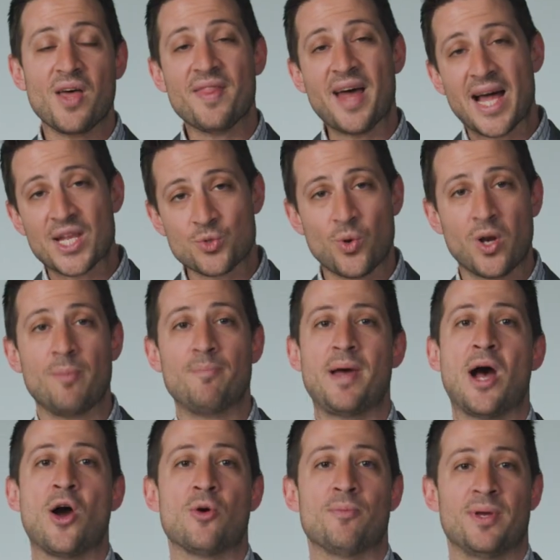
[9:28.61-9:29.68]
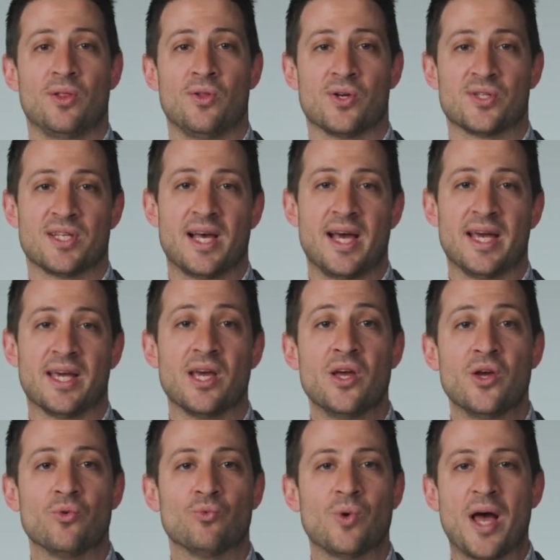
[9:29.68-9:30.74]
That's what empowerment looks like
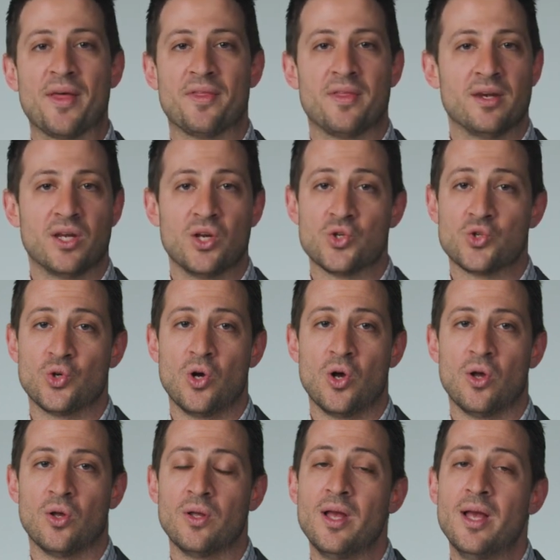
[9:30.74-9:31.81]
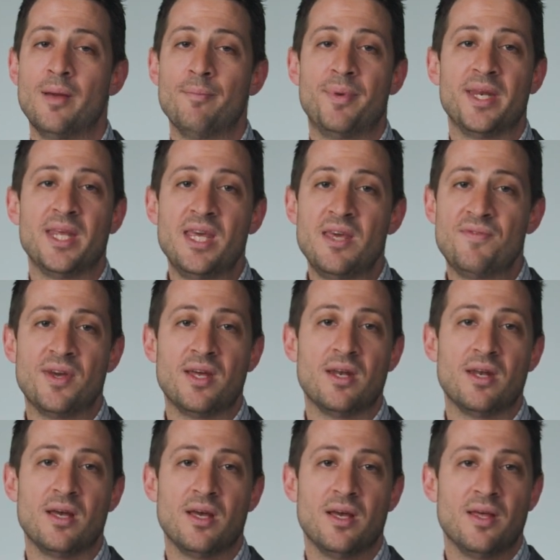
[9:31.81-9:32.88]
rather than control. But
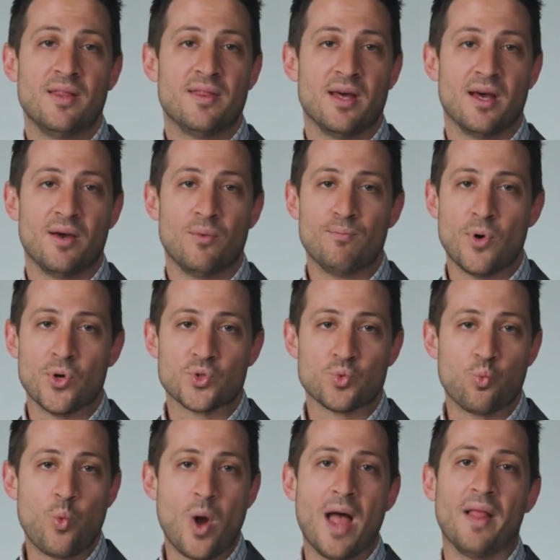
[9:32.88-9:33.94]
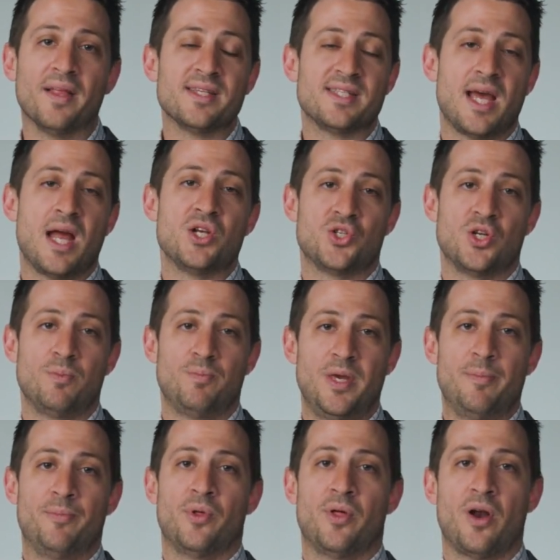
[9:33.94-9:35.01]
even the most well-intentioned
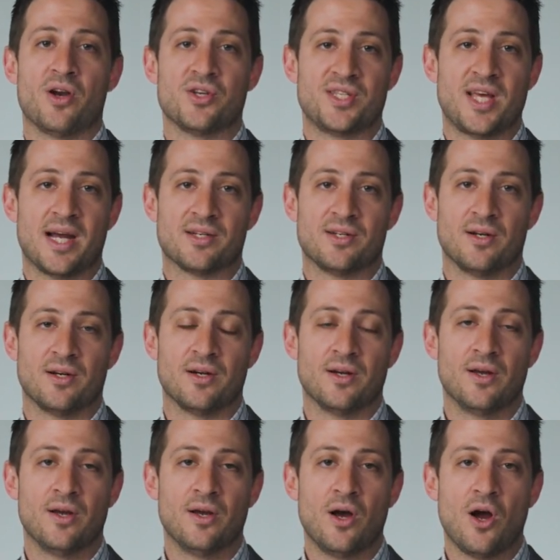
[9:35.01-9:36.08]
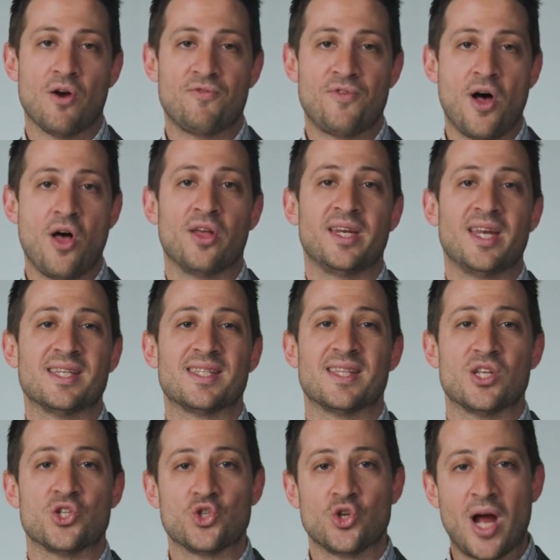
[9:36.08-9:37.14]
people in our sector are falling into
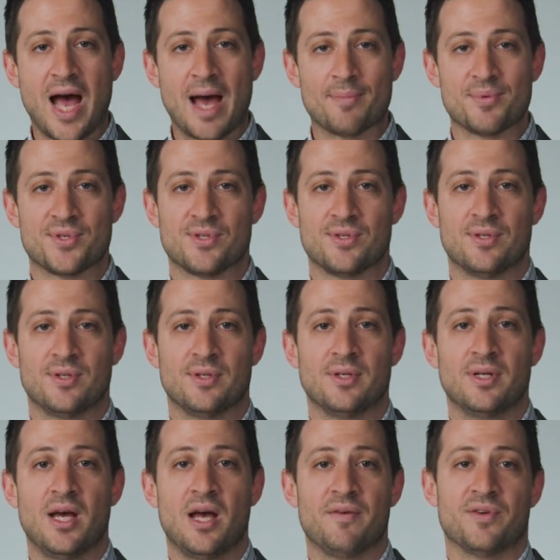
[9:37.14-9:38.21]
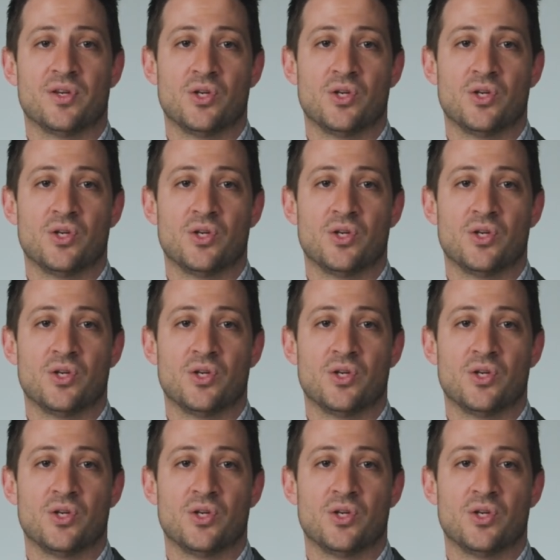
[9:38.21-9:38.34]
the traps of